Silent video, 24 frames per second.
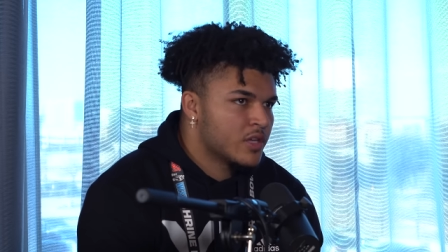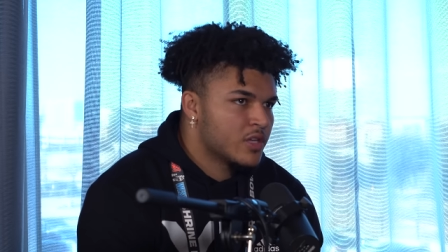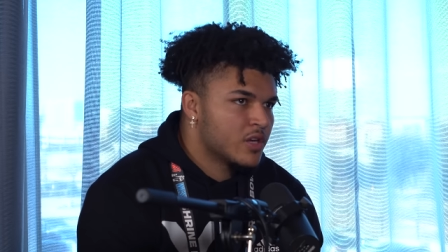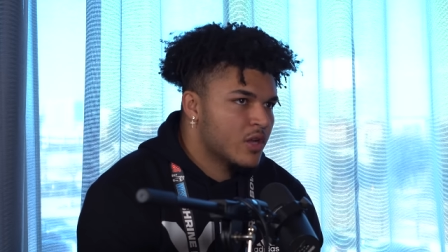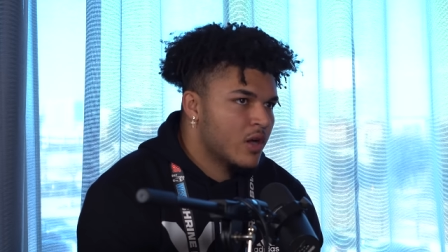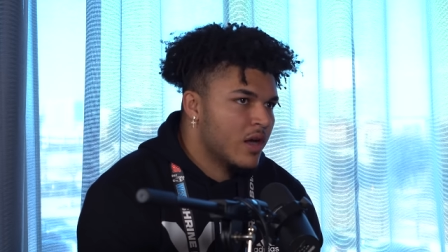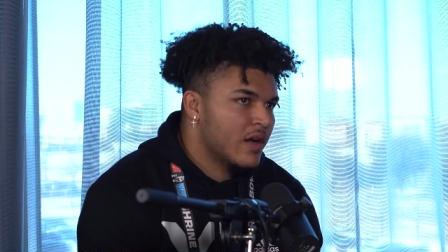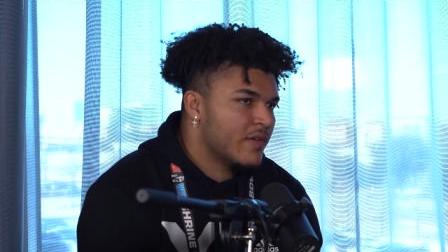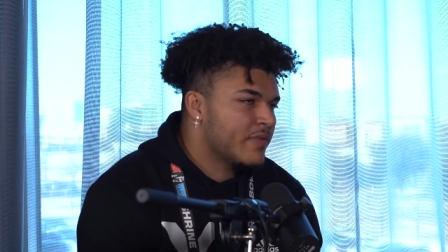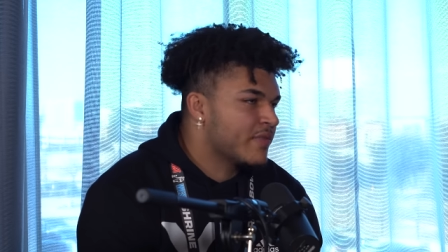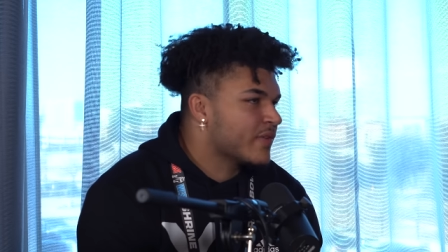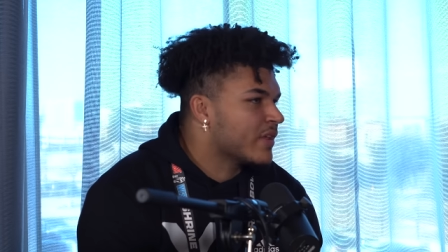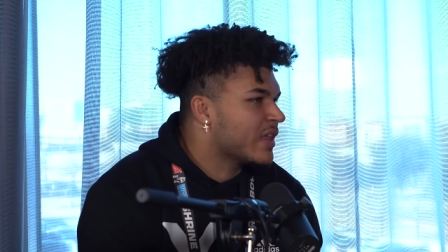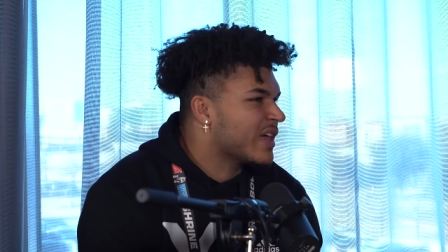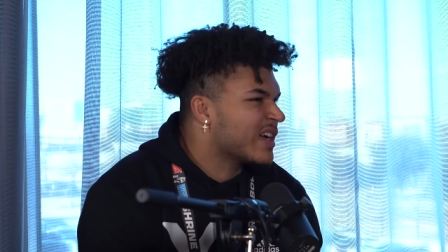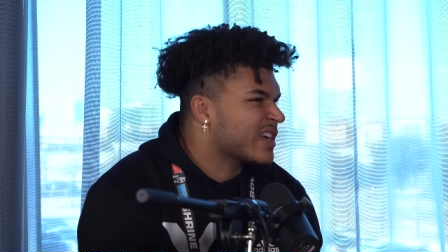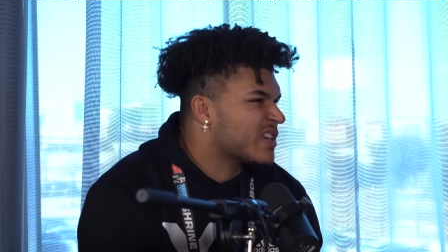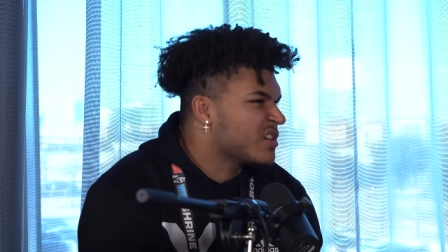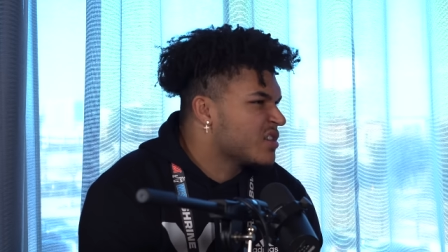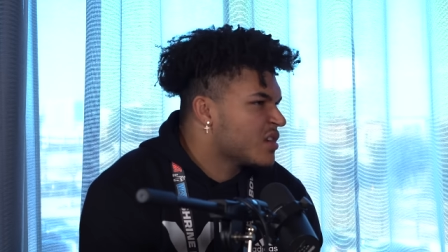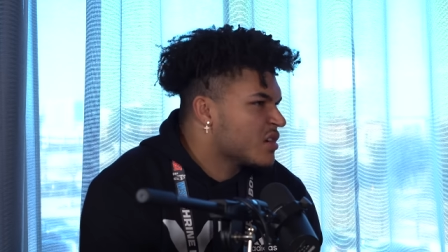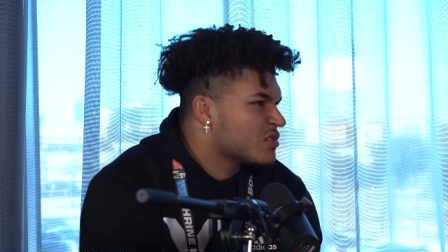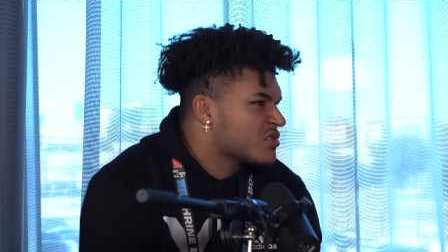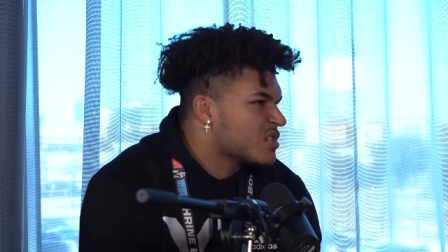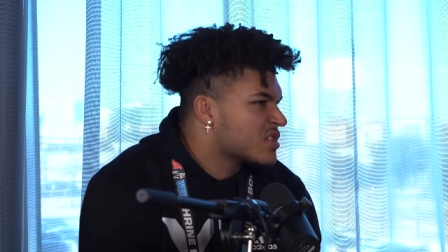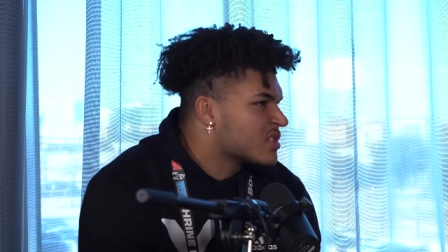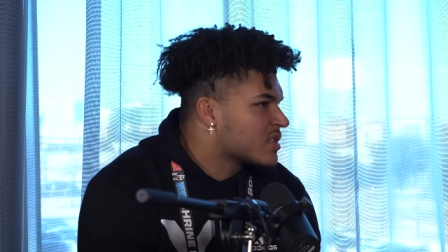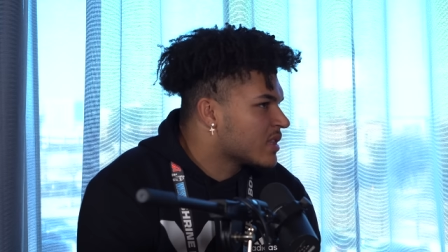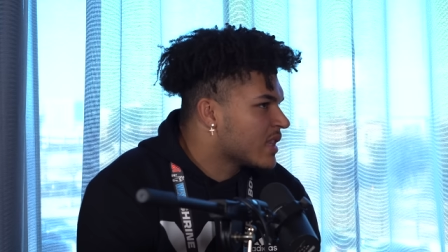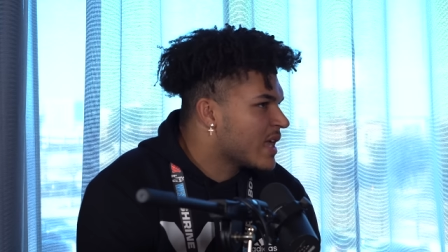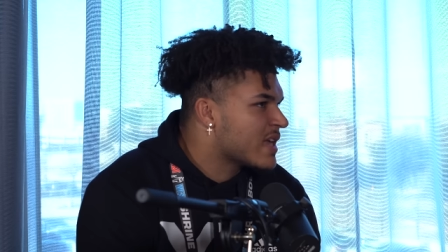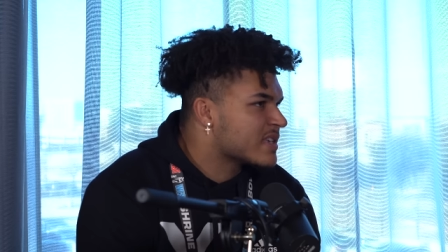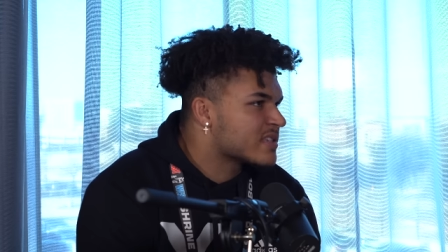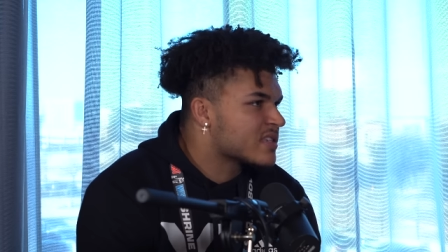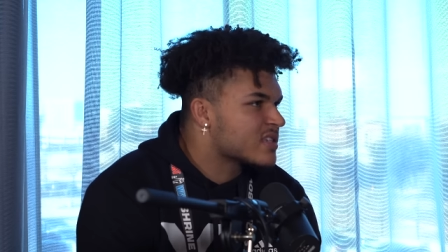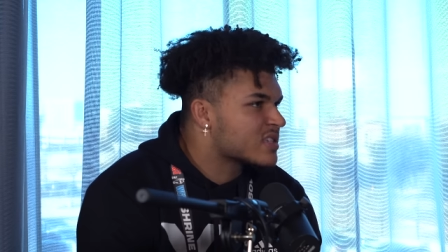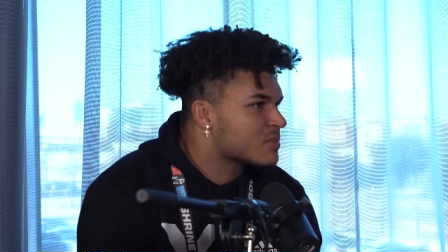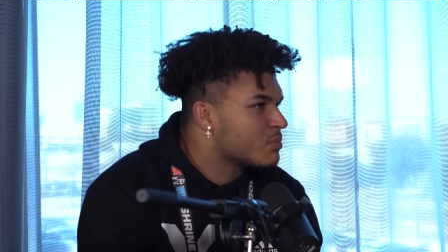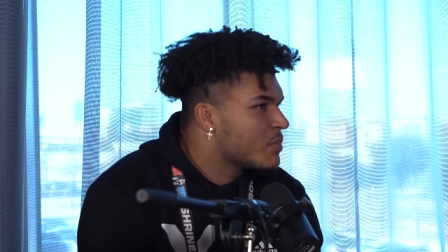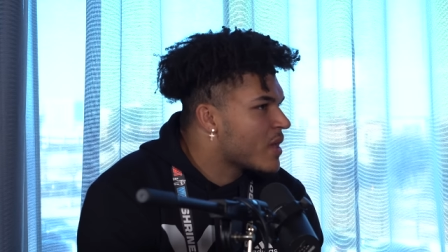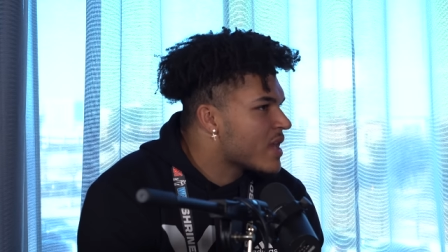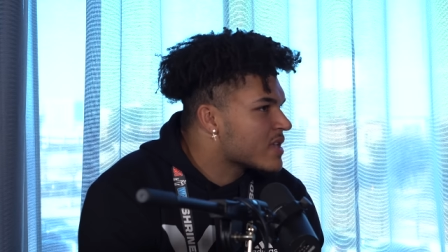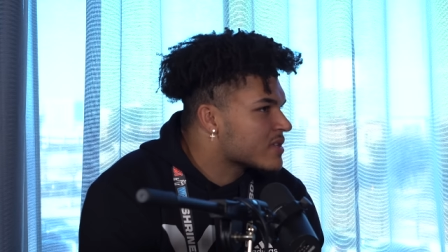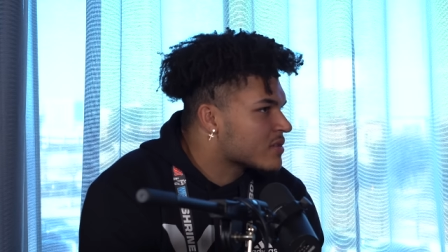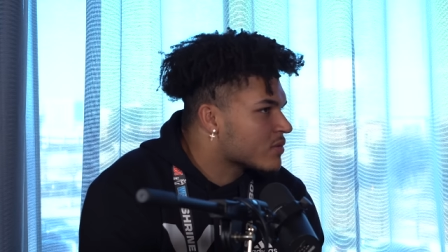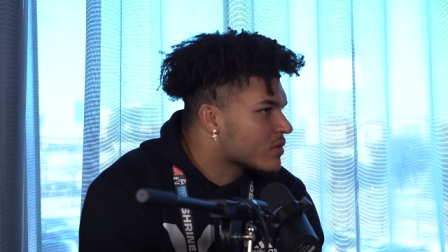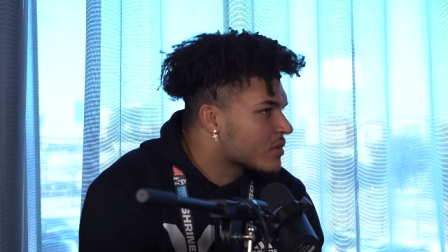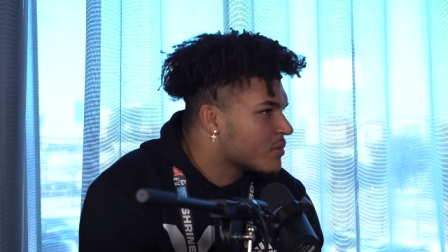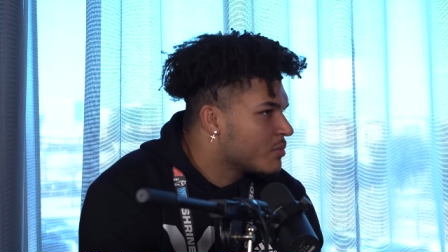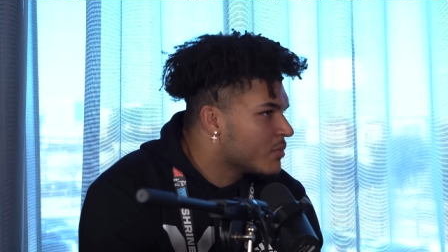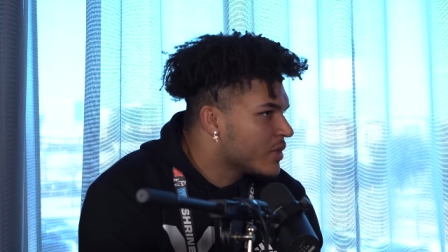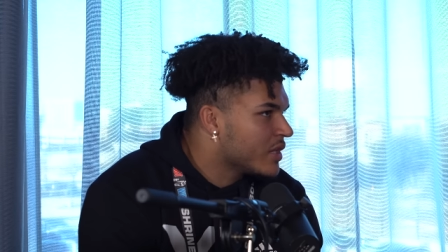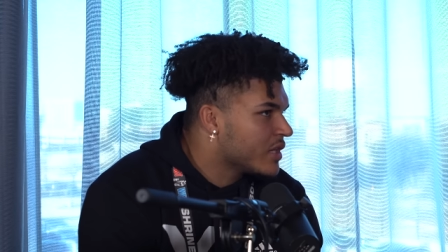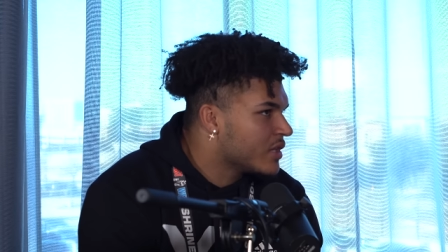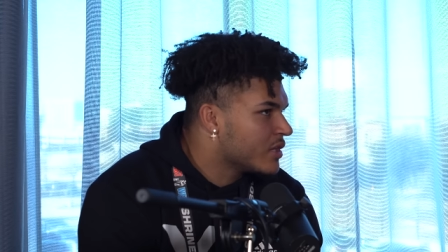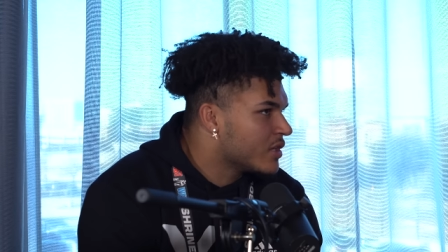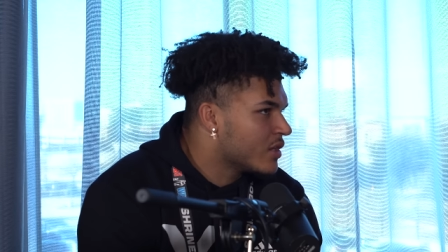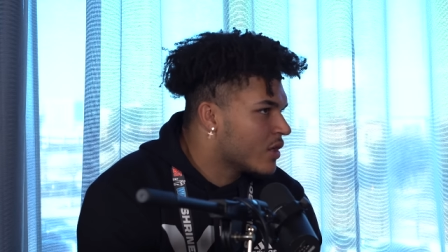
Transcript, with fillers: you know, I feel like, you know, just less is best with me.